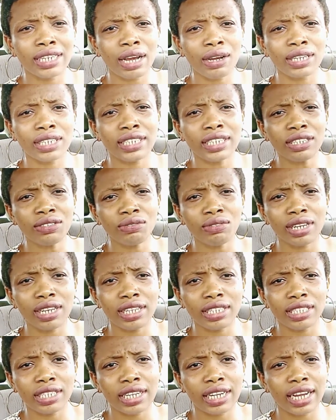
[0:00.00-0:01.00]
Now, I didn't
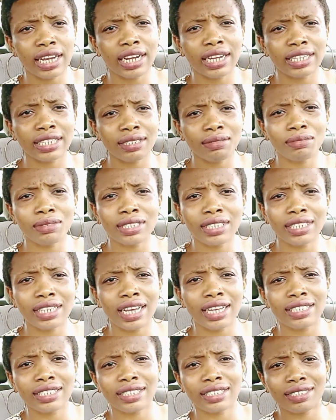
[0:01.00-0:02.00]
really take academics
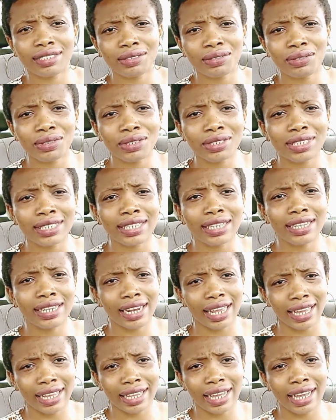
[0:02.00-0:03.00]
that seriously
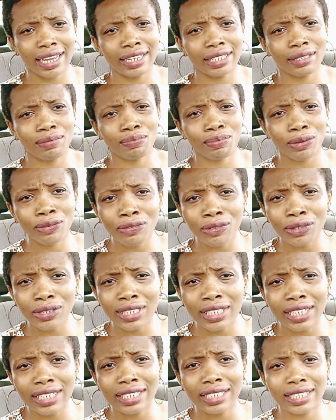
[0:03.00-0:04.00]
like I
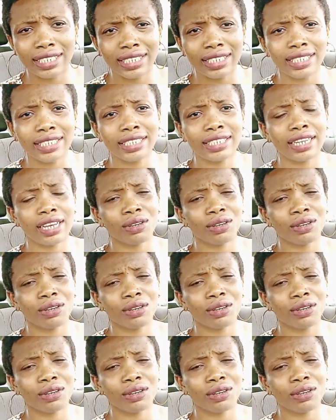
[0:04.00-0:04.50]
previously did.